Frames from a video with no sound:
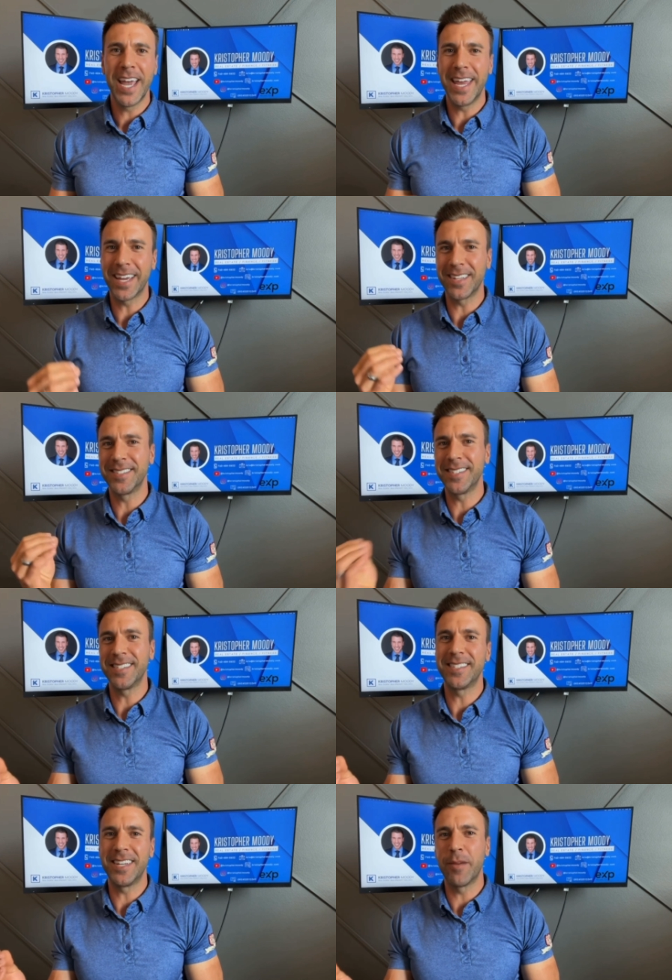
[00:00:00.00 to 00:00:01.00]
a
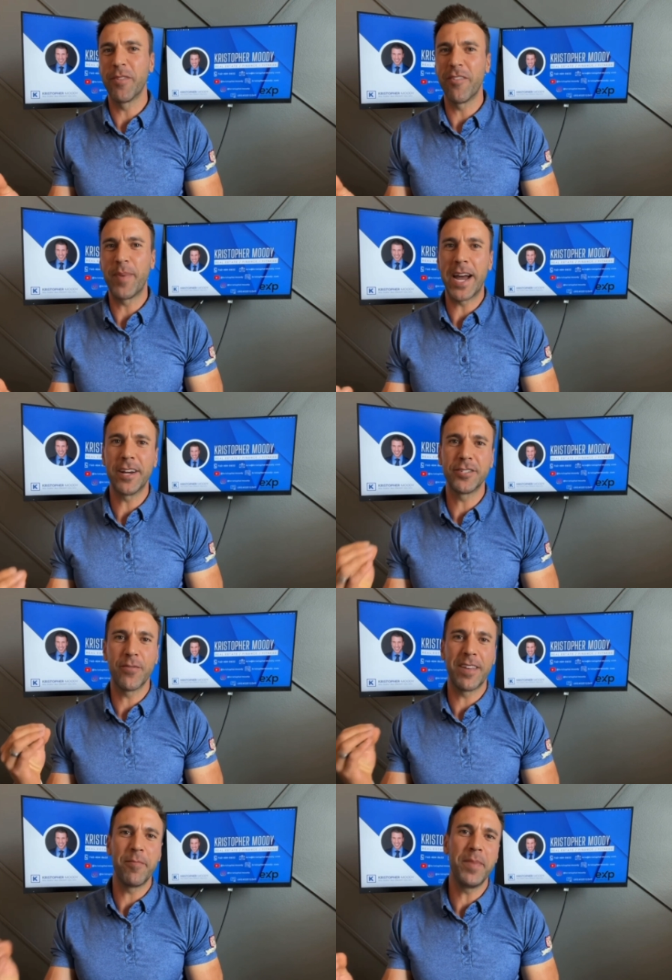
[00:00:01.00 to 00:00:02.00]
consistent number of buyers
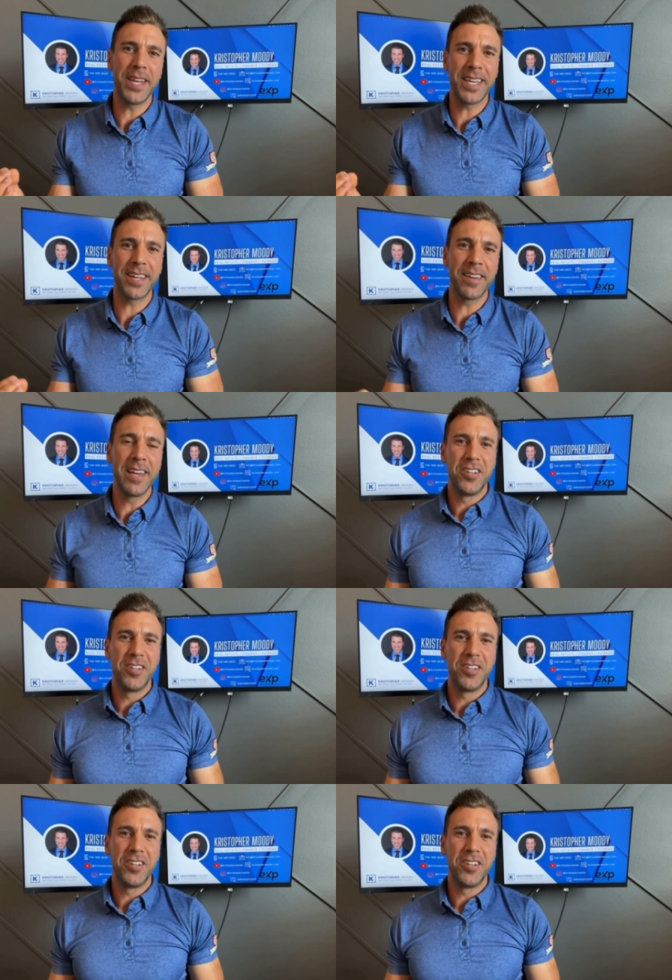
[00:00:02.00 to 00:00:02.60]
around the median.